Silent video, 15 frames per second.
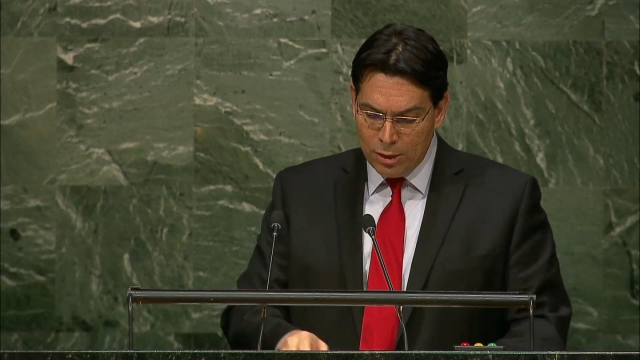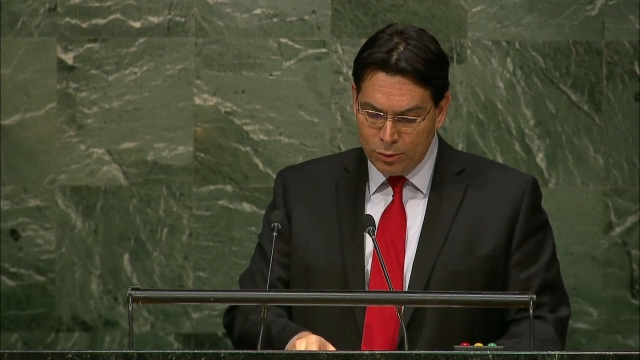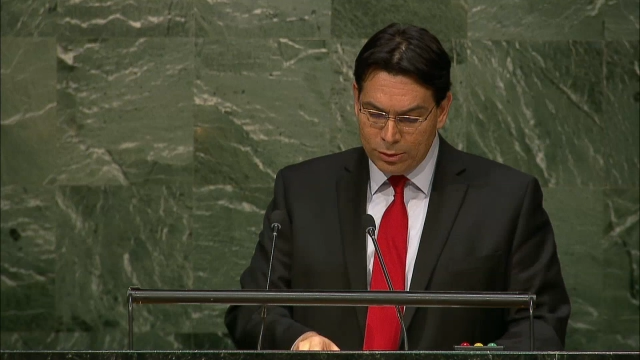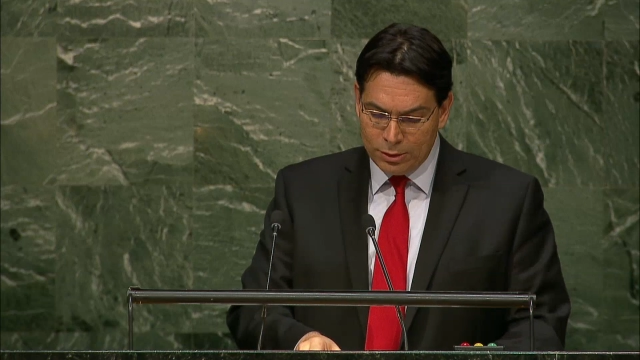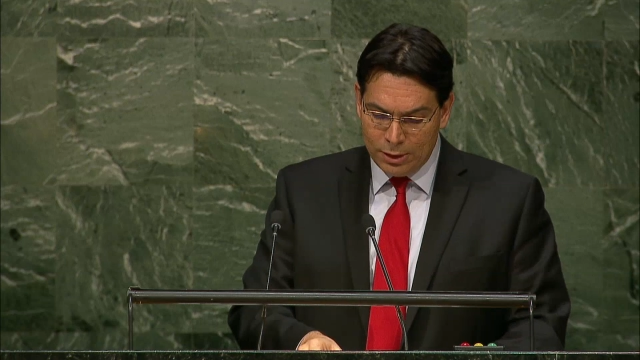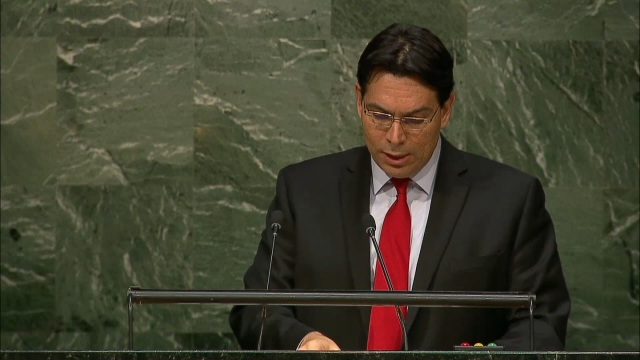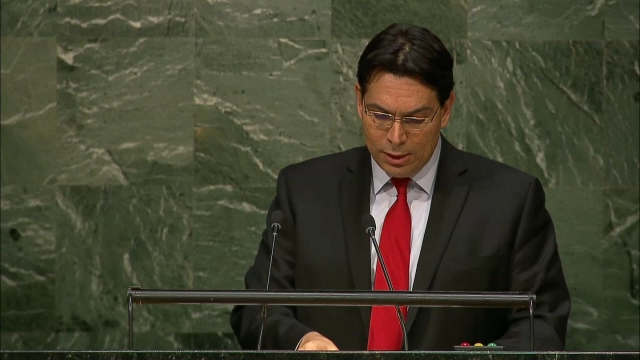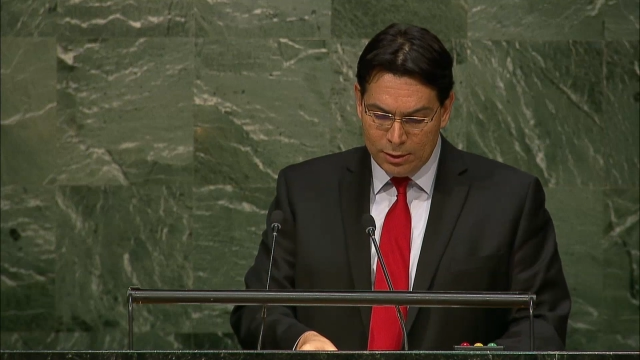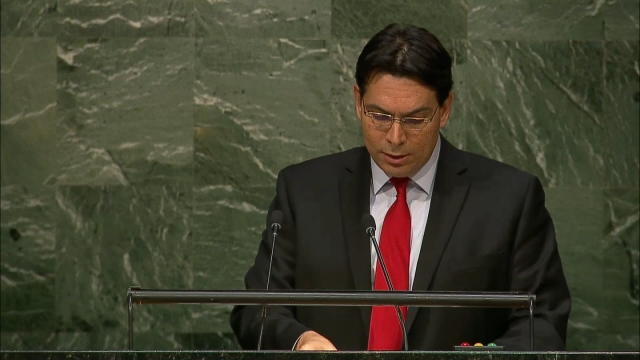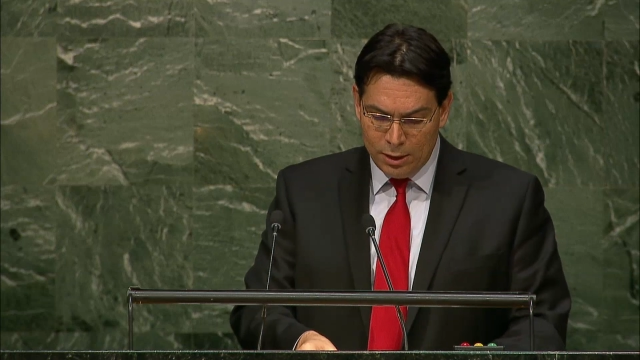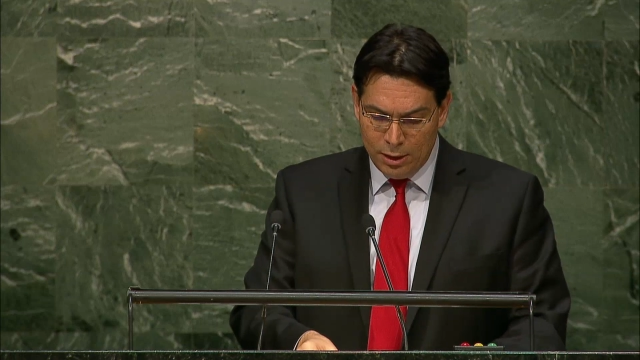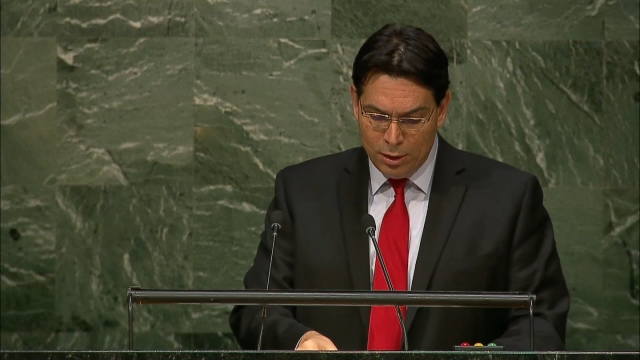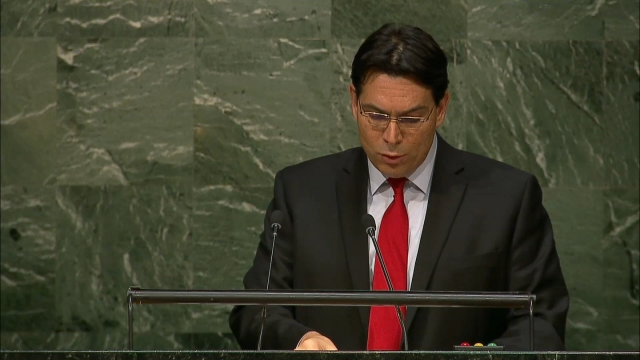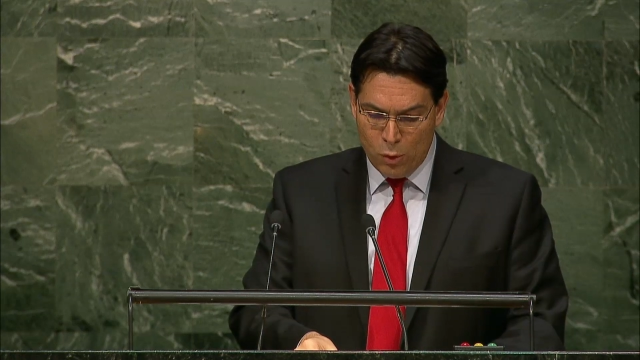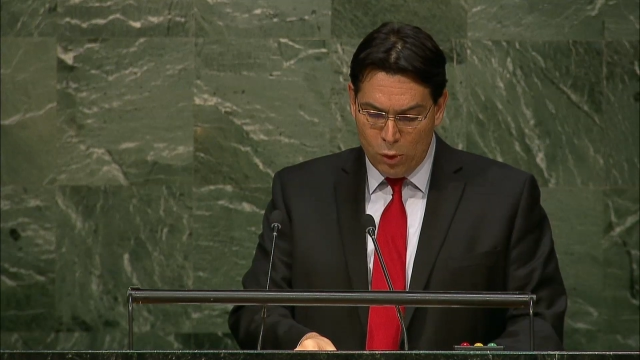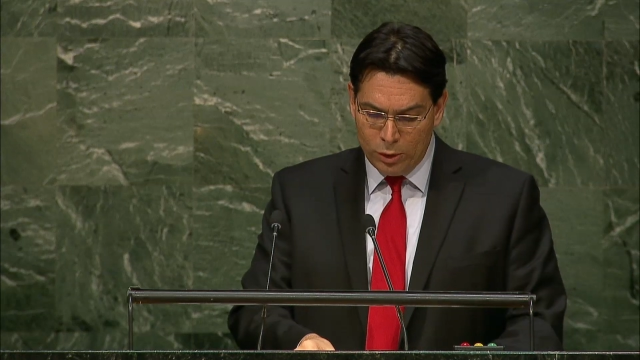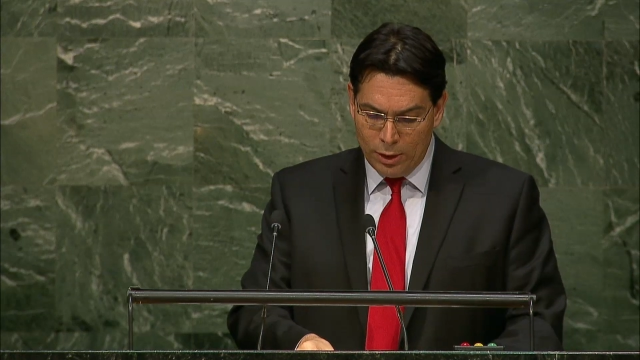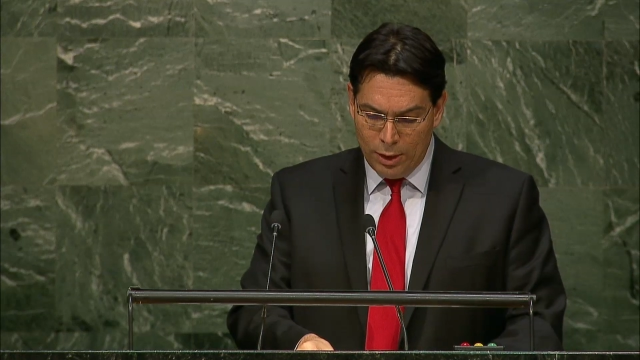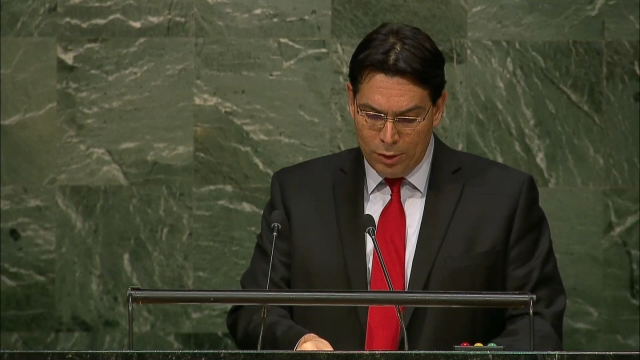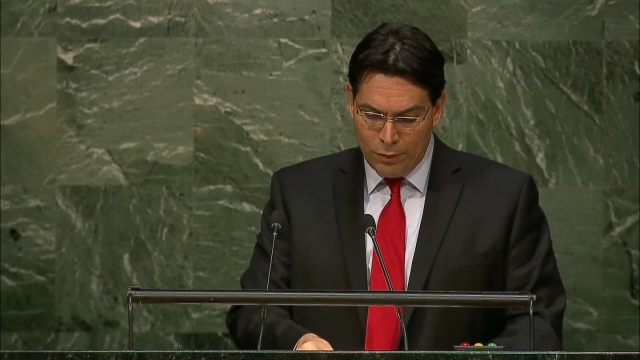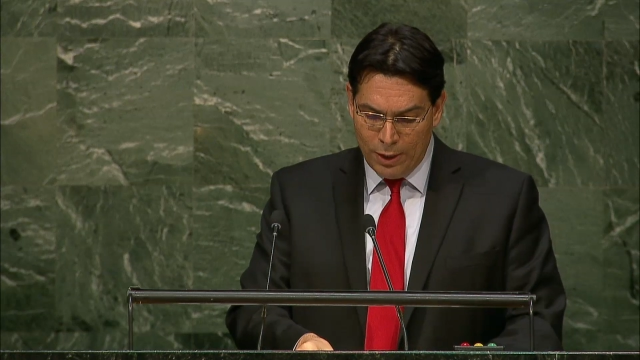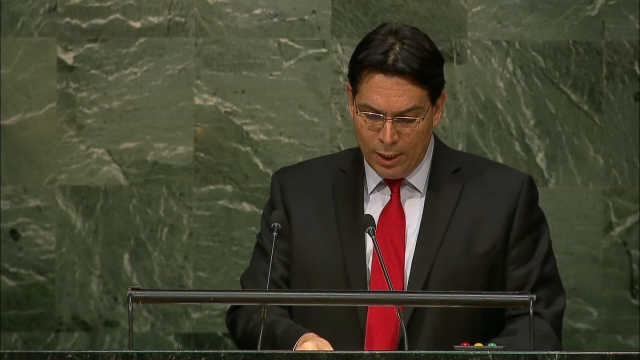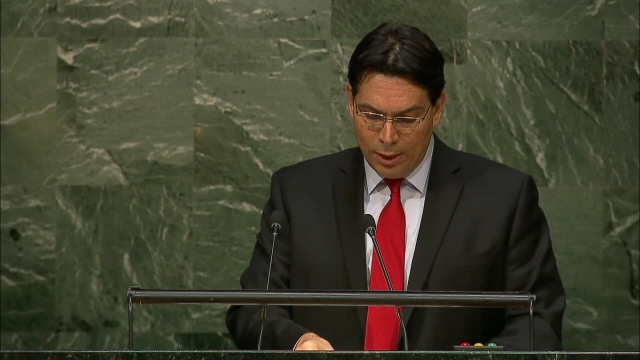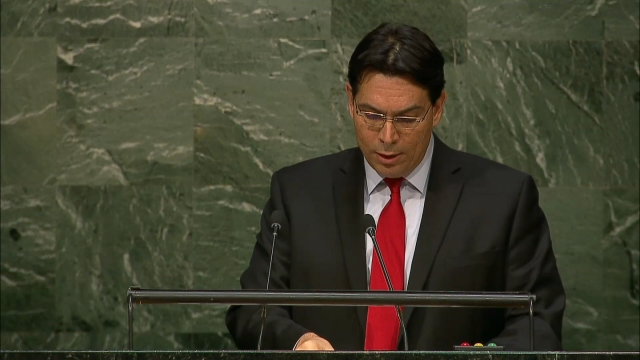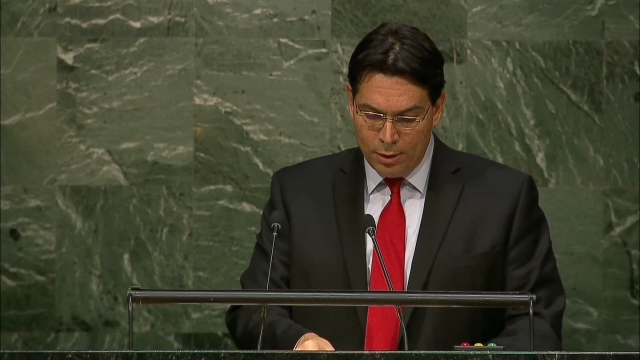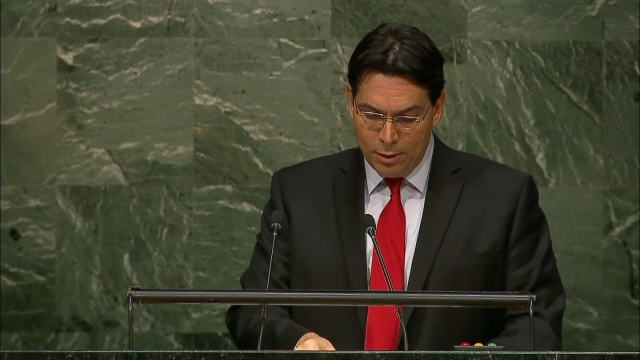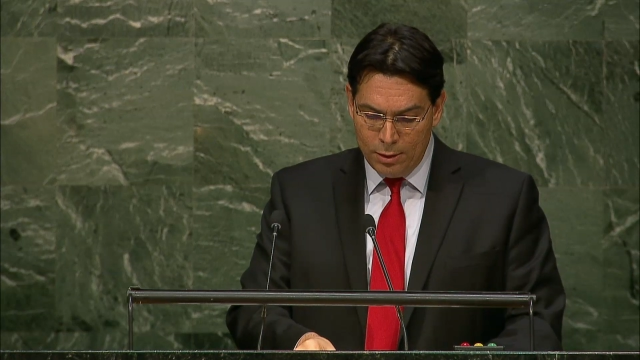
and hostility toward Israel.